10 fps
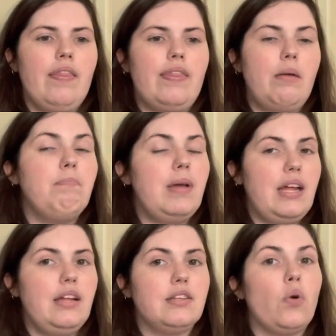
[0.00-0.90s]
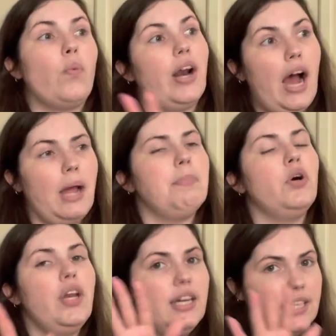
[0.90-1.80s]
that means when I
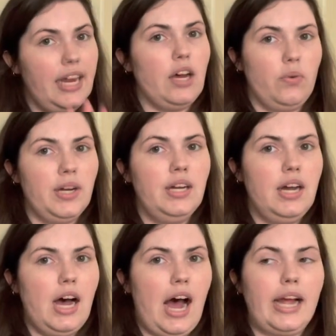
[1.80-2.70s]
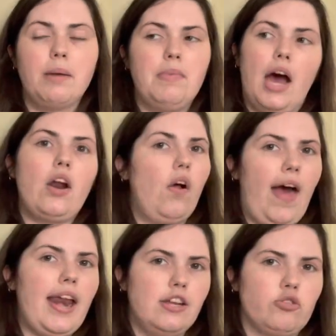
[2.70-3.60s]
put it down, I am not all
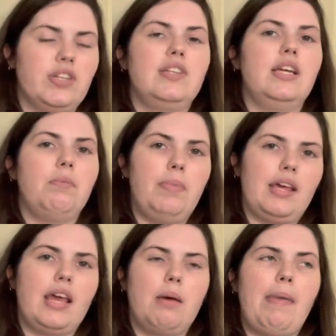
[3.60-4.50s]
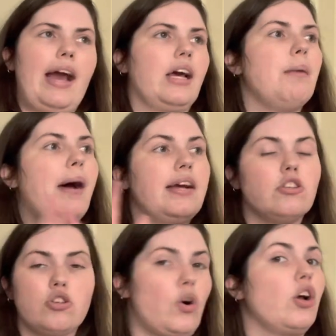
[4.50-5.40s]
that interested in picking it back up. I
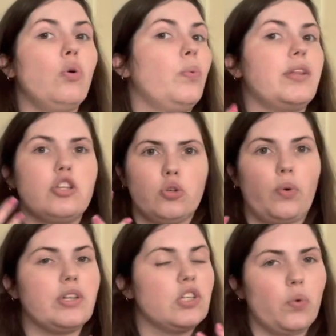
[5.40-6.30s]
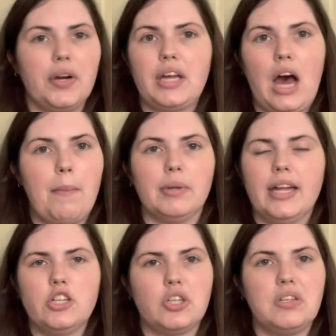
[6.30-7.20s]
struggle with short story
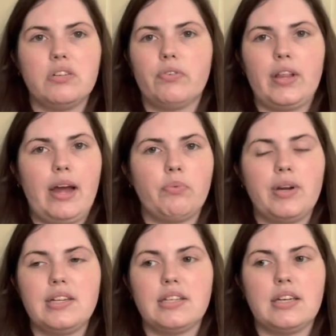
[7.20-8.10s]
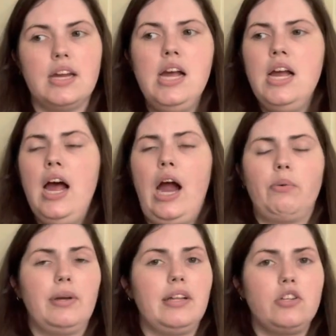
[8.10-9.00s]
compilations for that reason. I
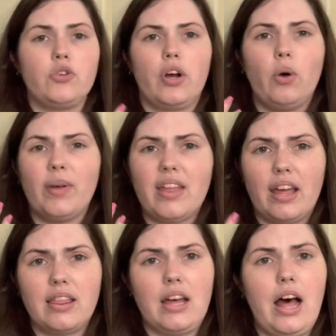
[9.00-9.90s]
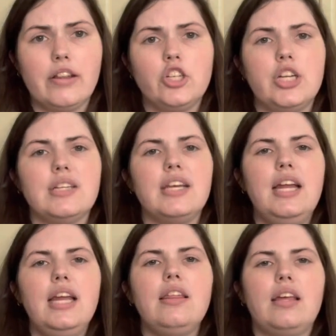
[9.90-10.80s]
really struggle with anthologies.
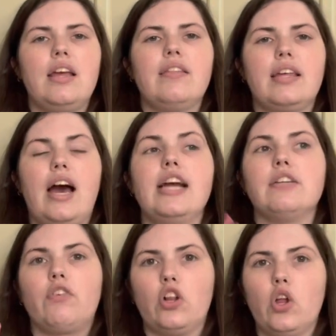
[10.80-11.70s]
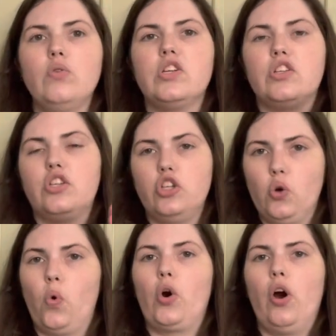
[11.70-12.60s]
Anything that kind of closes the
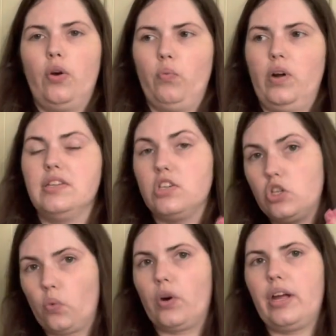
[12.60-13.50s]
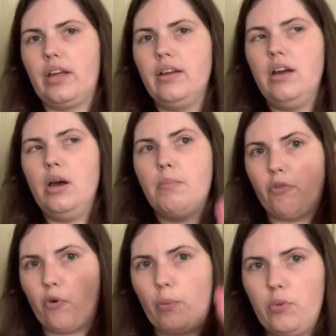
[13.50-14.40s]
door on one story
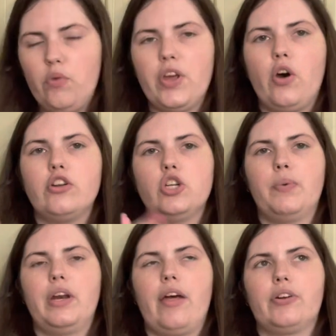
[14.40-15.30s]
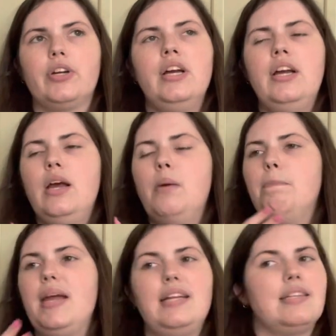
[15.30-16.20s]
before moving on to another
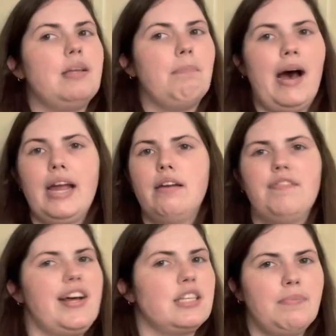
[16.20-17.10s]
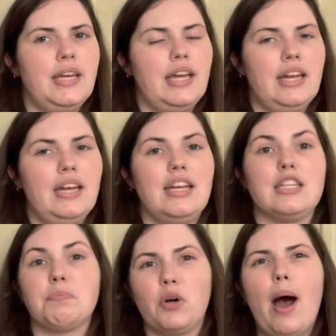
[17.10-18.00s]
means that my investment in it
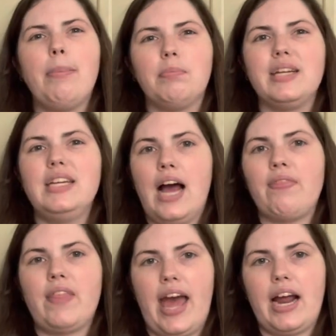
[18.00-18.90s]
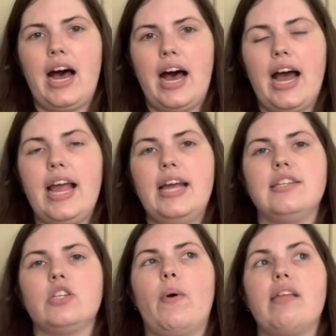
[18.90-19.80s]
is probably not that high. And
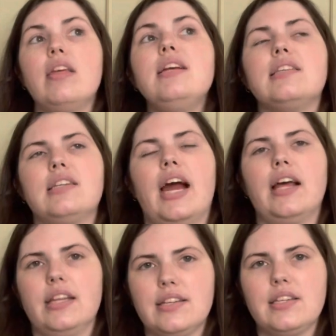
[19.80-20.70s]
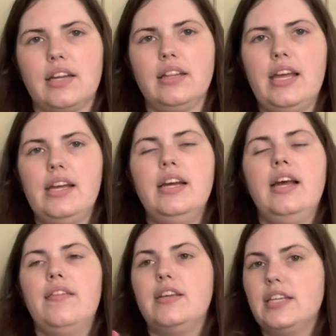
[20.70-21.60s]
so I think stylistically,
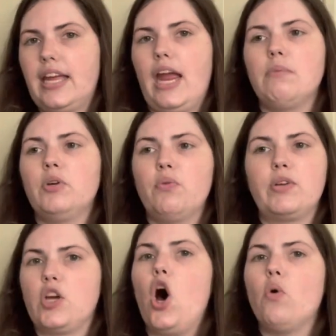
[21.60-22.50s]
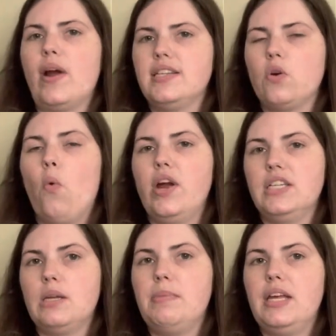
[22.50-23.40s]
the Decameron was always going
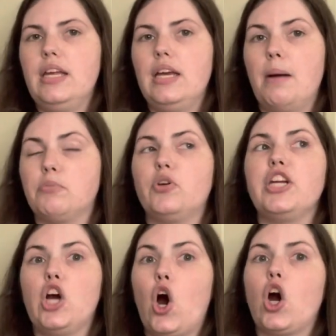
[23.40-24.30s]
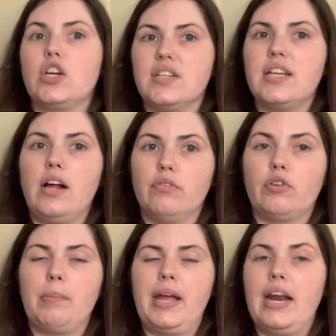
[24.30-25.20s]
to be a pretty hard sell
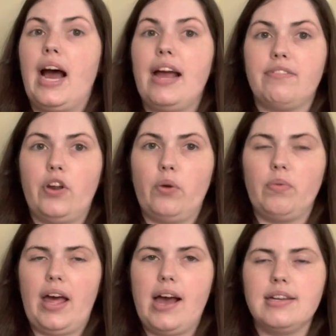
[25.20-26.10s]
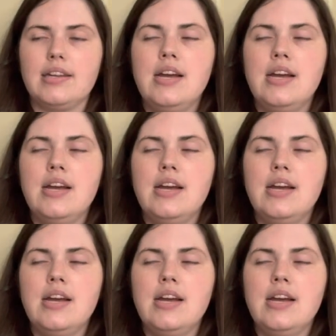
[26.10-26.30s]
for me, and I've known that.